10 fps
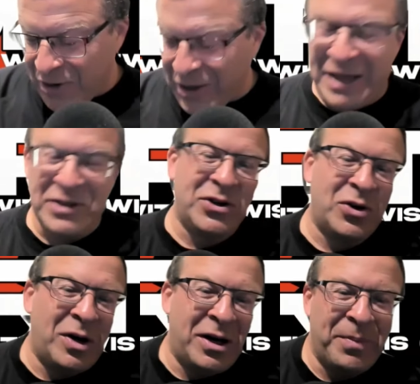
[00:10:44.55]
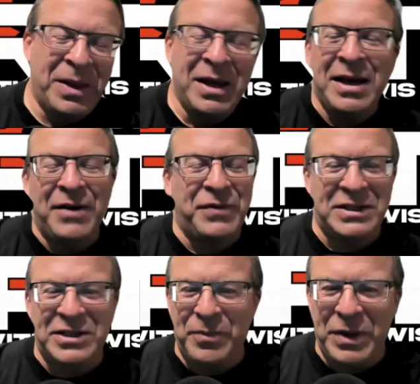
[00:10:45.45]
Oh, yeah. So if
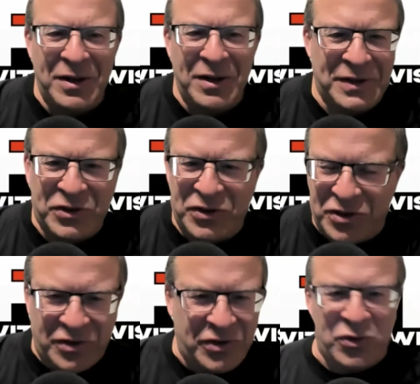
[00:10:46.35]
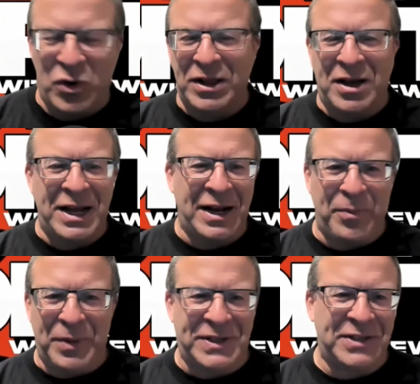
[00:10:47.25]
there's something of this storyline and
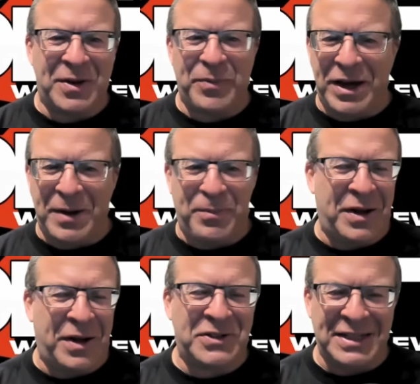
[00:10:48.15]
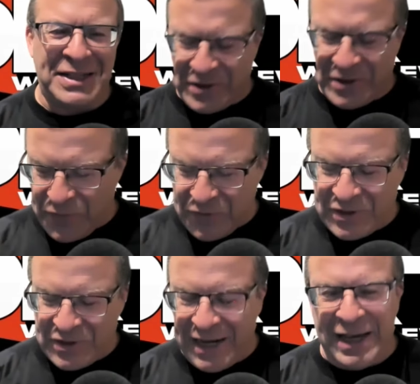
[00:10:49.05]
I'm missing something, I apologize. It's the first
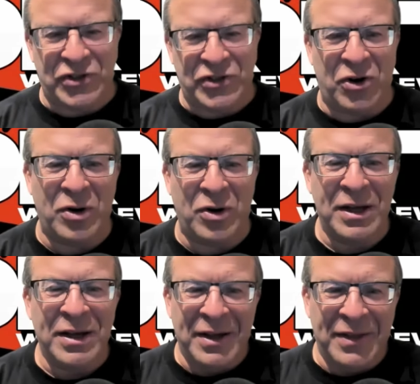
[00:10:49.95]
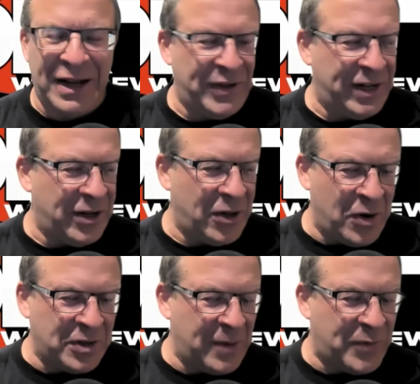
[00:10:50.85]
TNA show that I've seen in a
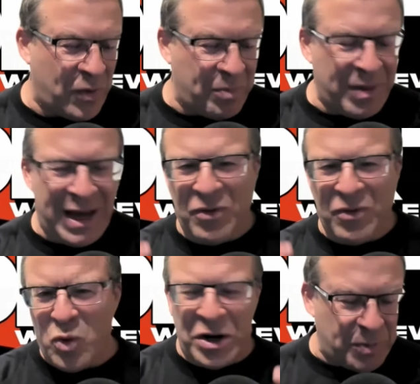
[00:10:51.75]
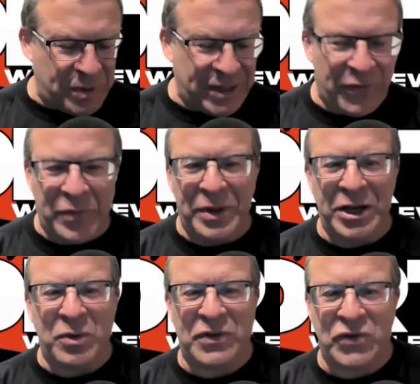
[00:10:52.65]
long time. So I'm not 100%
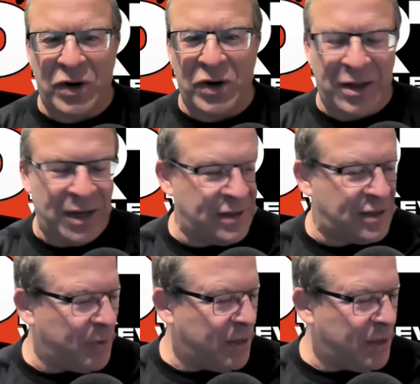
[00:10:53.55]
familiar with the storylines.